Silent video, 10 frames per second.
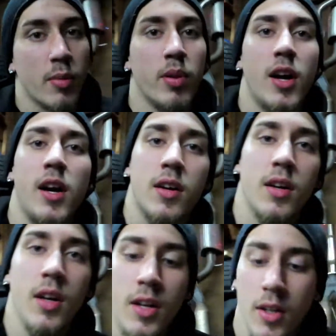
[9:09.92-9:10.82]
the block.
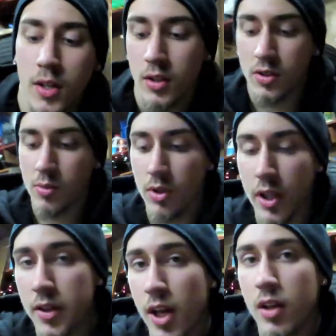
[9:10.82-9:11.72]
So I'm gonna
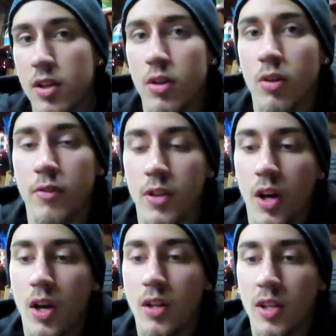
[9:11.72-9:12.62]
let that cure
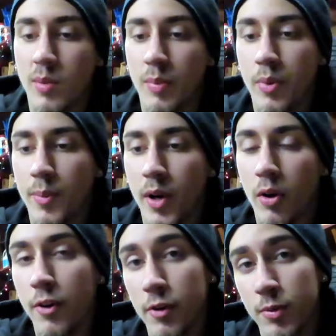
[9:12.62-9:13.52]
overnight, and then I'm gonna put my
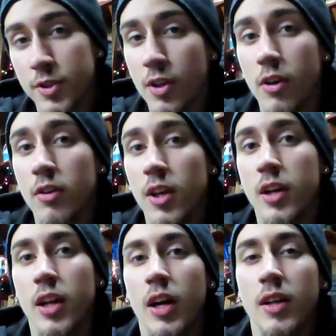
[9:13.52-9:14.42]
oil return
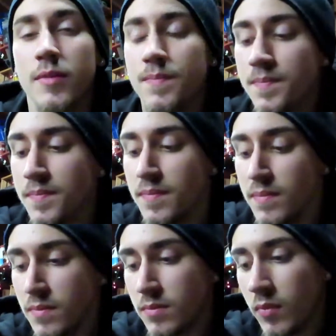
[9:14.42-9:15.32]
line on,
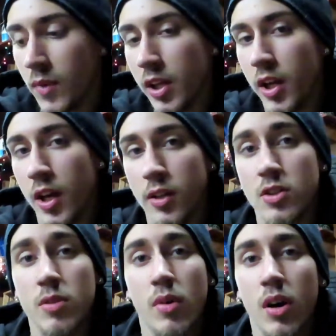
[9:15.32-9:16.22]
and then
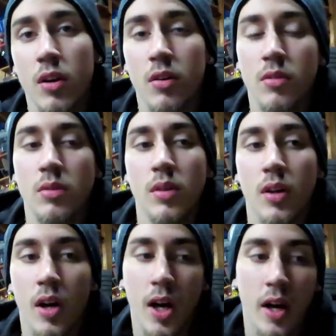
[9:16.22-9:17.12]
tomorrow
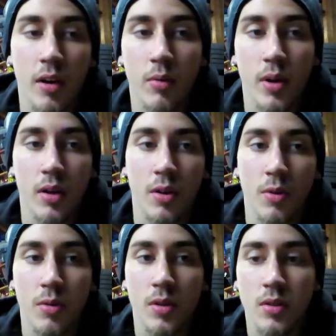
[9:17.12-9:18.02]
I
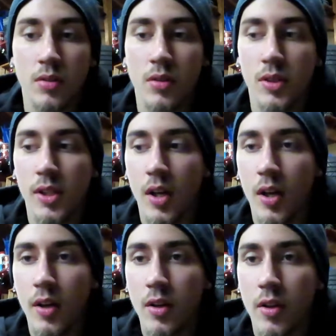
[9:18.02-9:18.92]
will
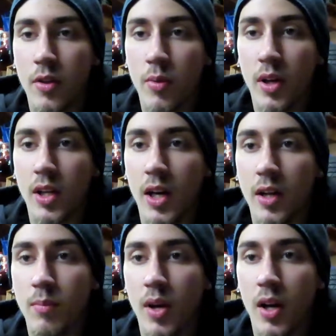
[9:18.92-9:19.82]
thread
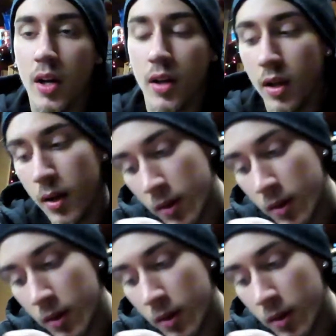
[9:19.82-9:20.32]
on my